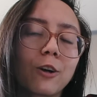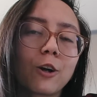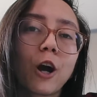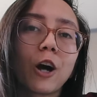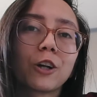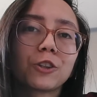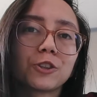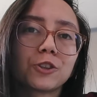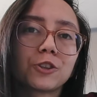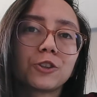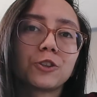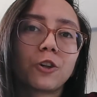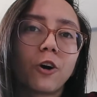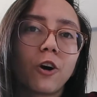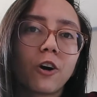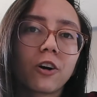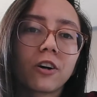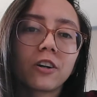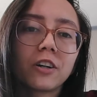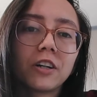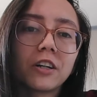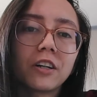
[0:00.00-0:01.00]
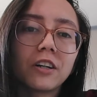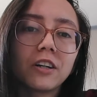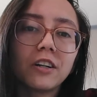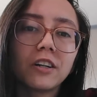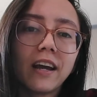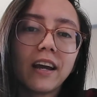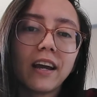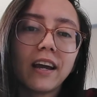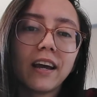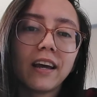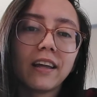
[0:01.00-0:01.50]
got stronger,
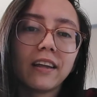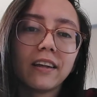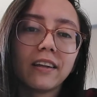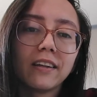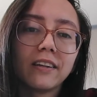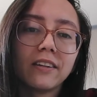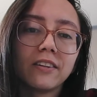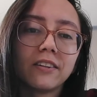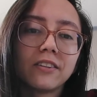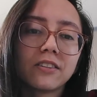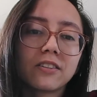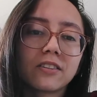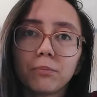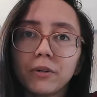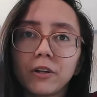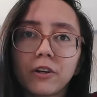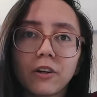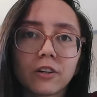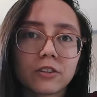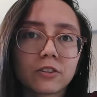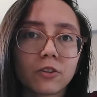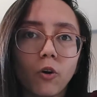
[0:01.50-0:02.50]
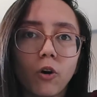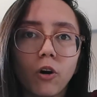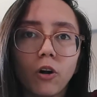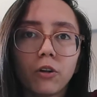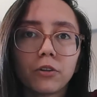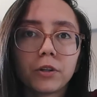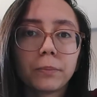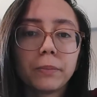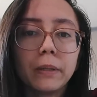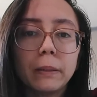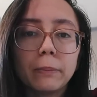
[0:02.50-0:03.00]
and because all
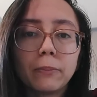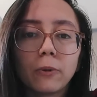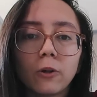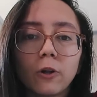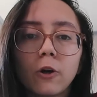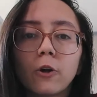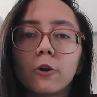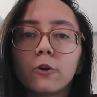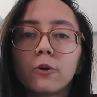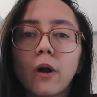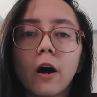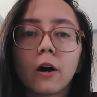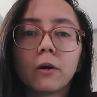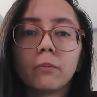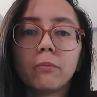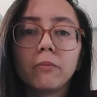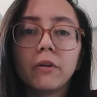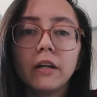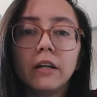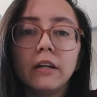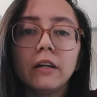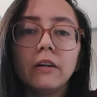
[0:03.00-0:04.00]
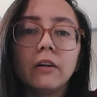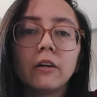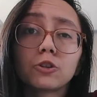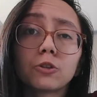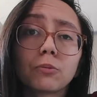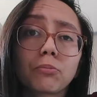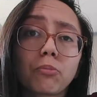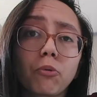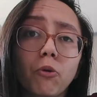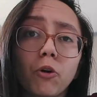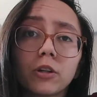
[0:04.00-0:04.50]
the people around me
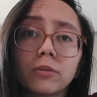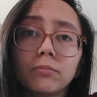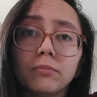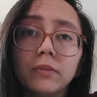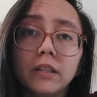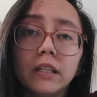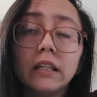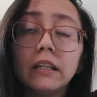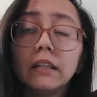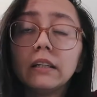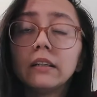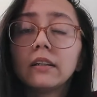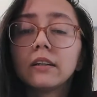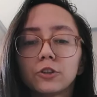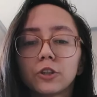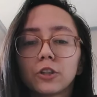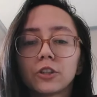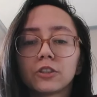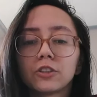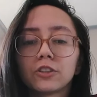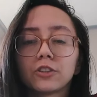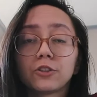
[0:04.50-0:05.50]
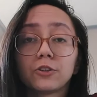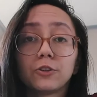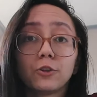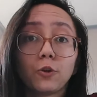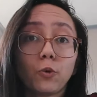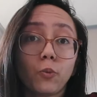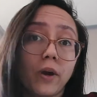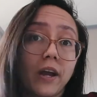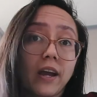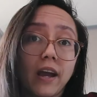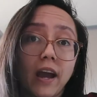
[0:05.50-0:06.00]
support me just the
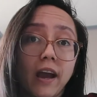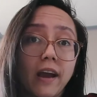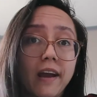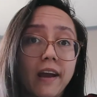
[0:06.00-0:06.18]
way I